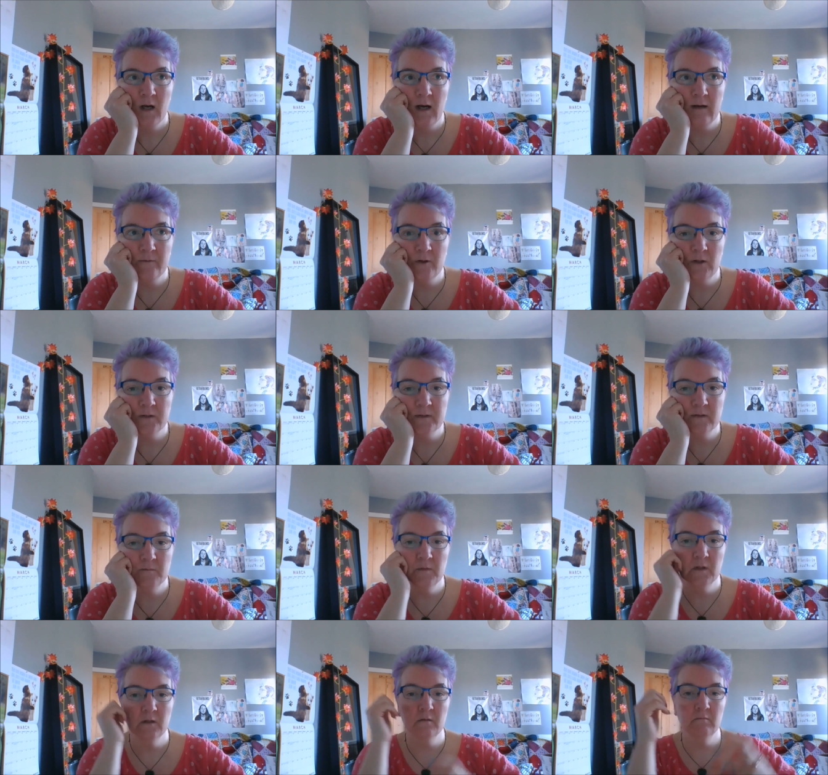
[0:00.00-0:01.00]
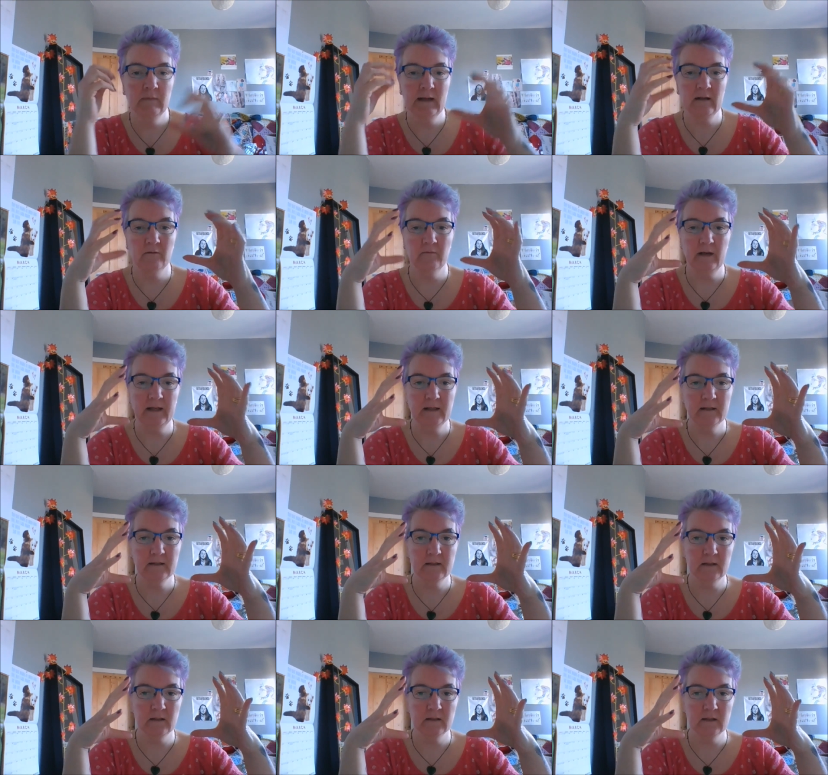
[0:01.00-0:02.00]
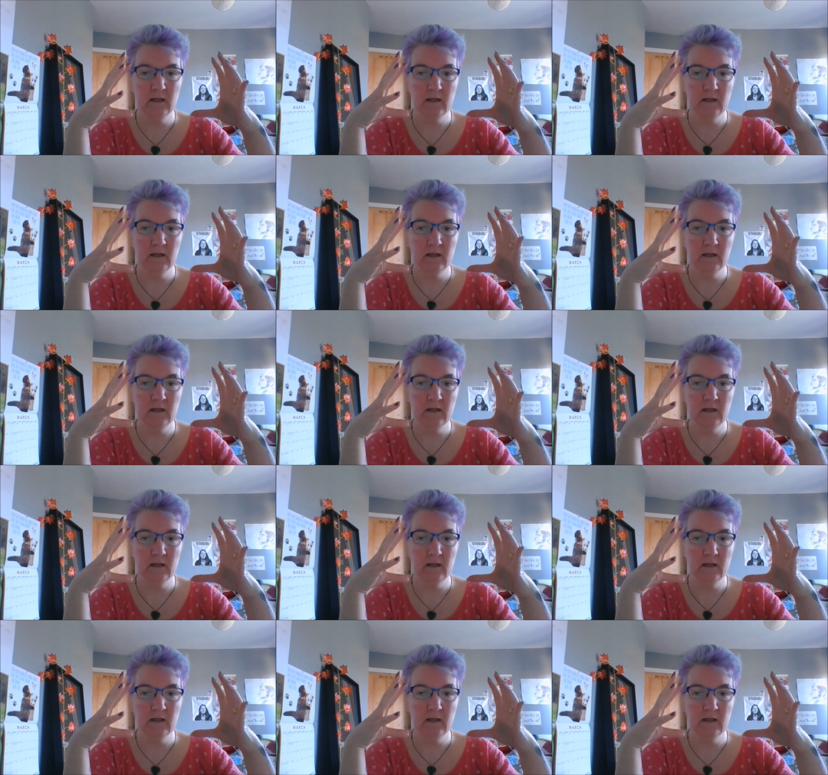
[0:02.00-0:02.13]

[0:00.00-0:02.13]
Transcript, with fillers: I've got some of the metal rings that